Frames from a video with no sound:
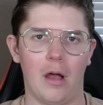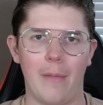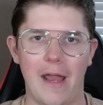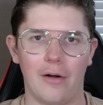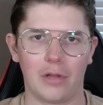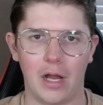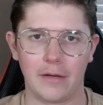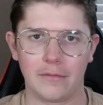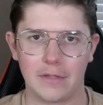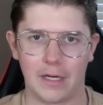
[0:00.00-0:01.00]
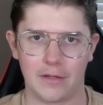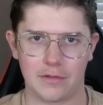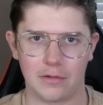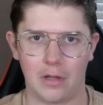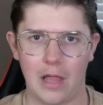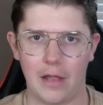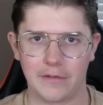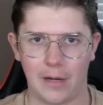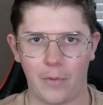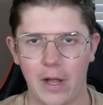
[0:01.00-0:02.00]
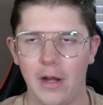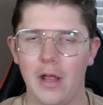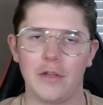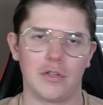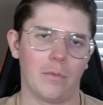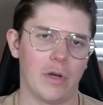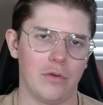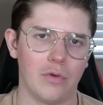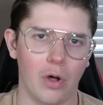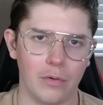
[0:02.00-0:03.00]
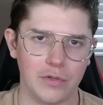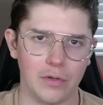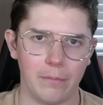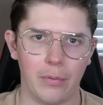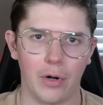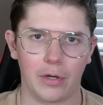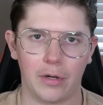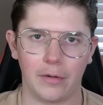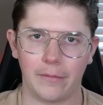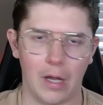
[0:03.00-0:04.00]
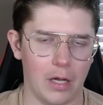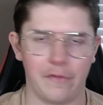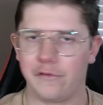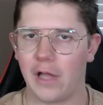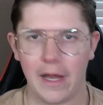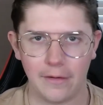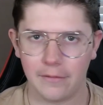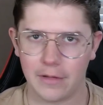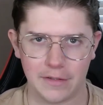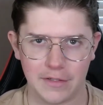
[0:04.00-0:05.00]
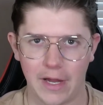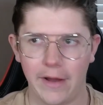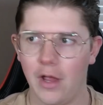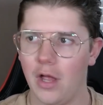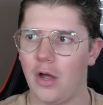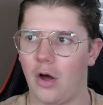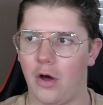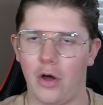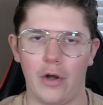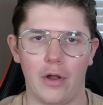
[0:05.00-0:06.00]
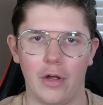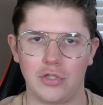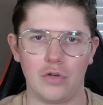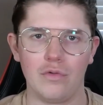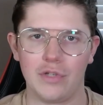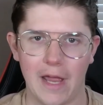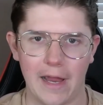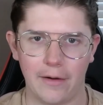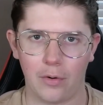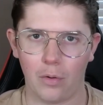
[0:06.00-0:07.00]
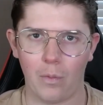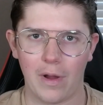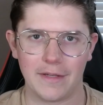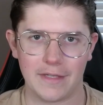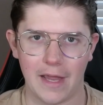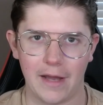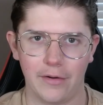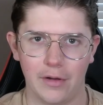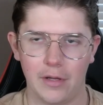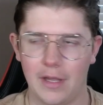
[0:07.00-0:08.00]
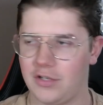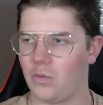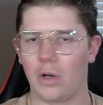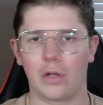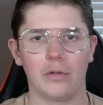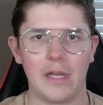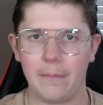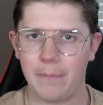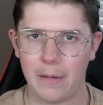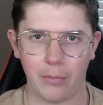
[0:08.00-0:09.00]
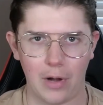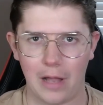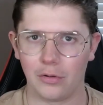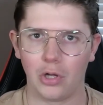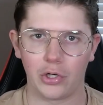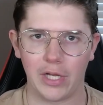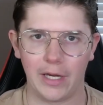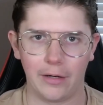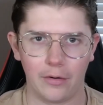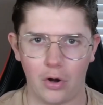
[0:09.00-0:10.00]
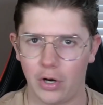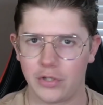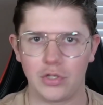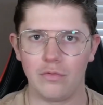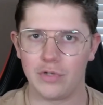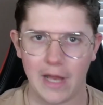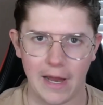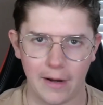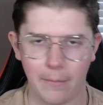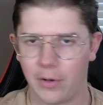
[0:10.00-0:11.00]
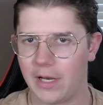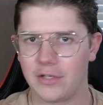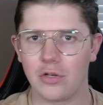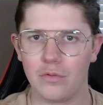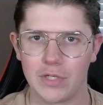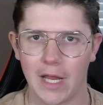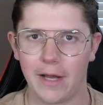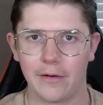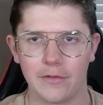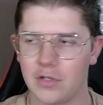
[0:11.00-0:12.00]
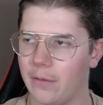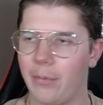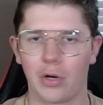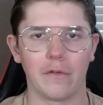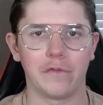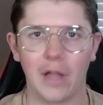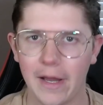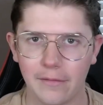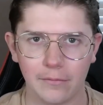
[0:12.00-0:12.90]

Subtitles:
airline tickets a lot of time, right? So when you go to book a flight, let's say on a Tuesday or a Wednesday, historically people are not looking on a Tuesday, a Monday, Tuesday to book a flight,